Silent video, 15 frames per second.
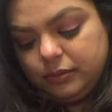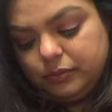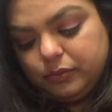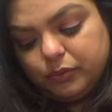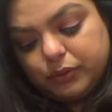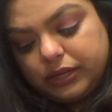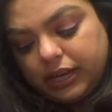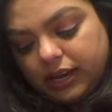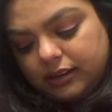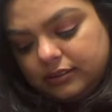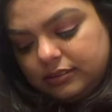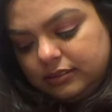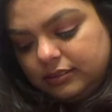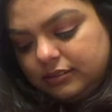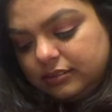
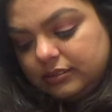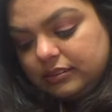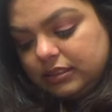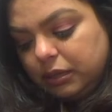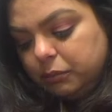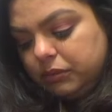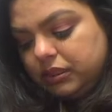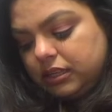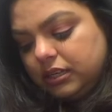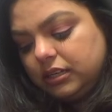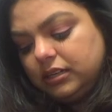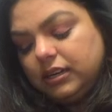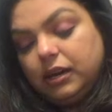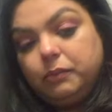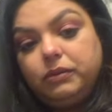reacting to
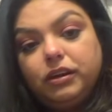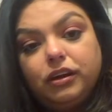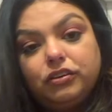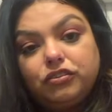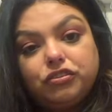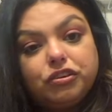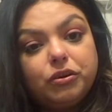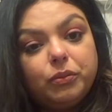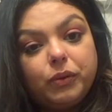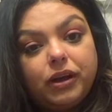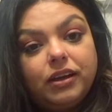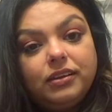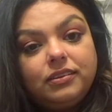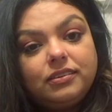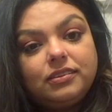something. I'm not sure
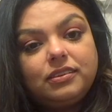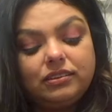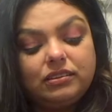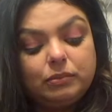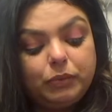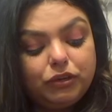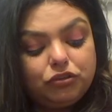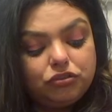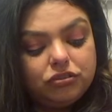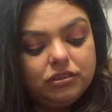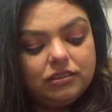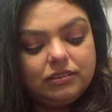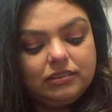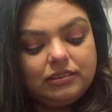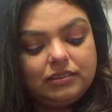what. A
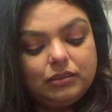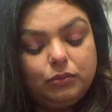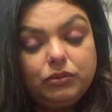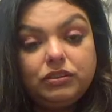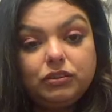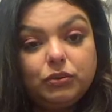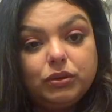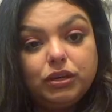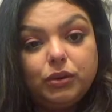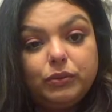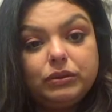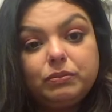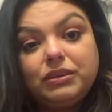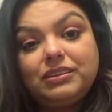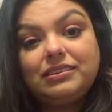specialist to see what's going on
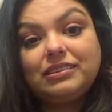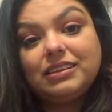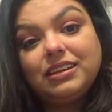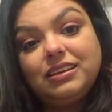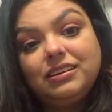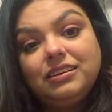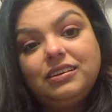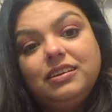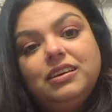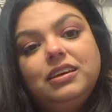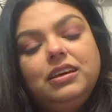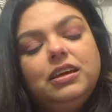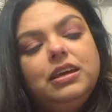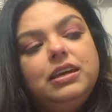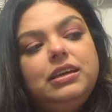with my skin.
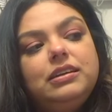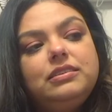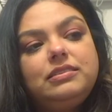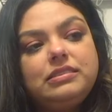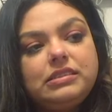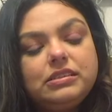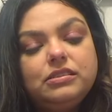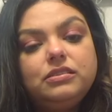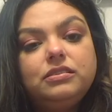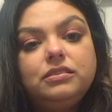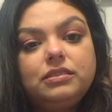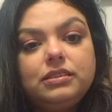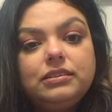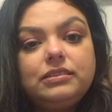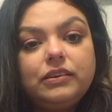It's
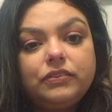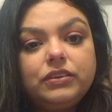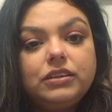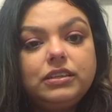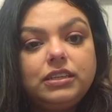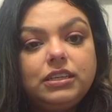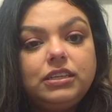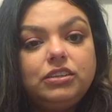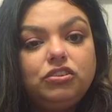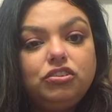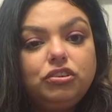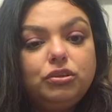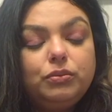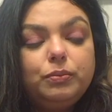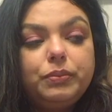still definitely an
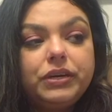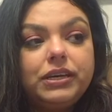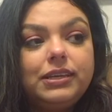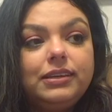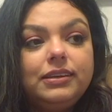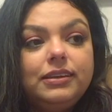issue, but